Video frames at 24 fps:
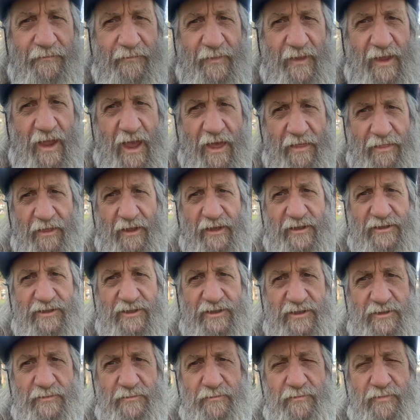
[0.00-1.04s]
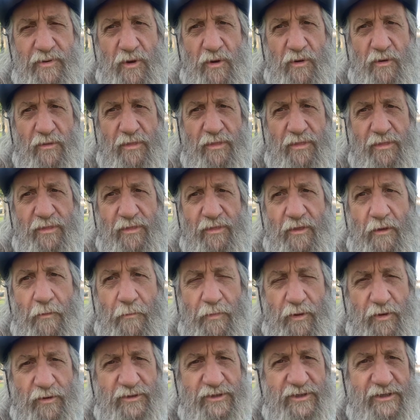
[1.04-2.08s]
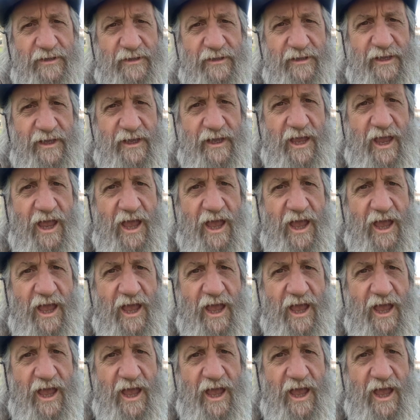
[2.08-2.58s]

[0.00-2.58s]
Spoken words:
ethics, both personally